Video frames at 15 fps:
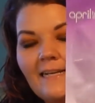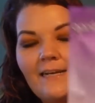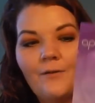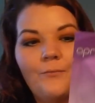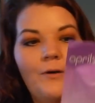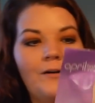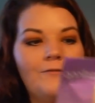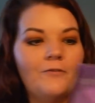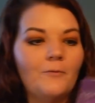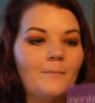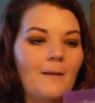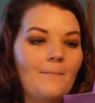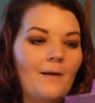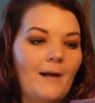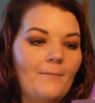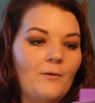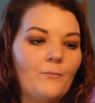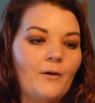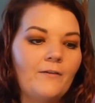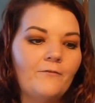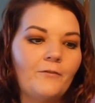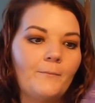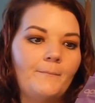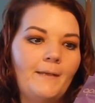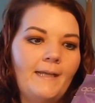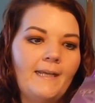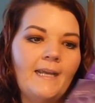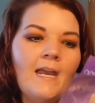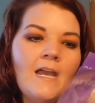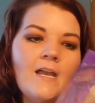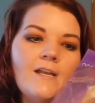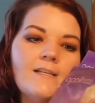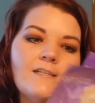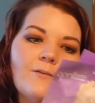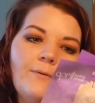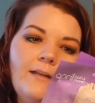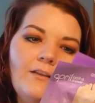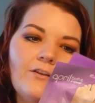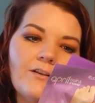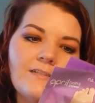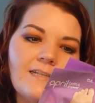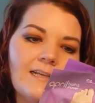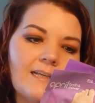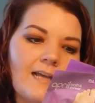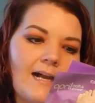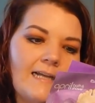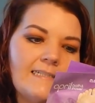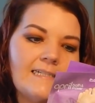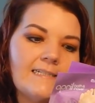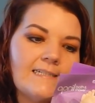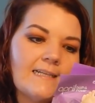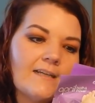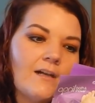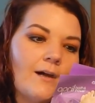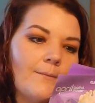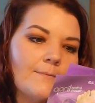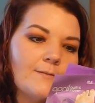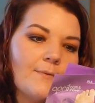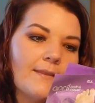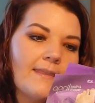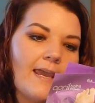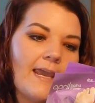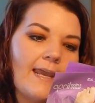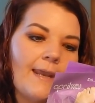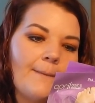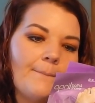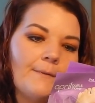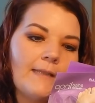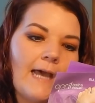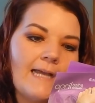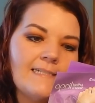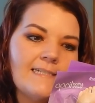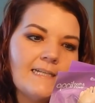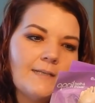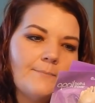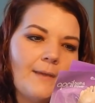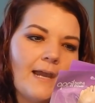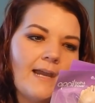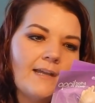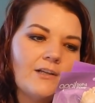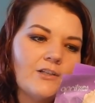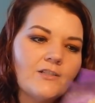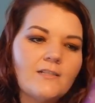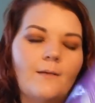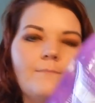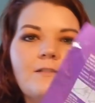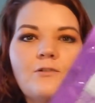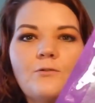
I get one for my mom and one for me. So what it looks like, guys, is it comes with a plastic bag or some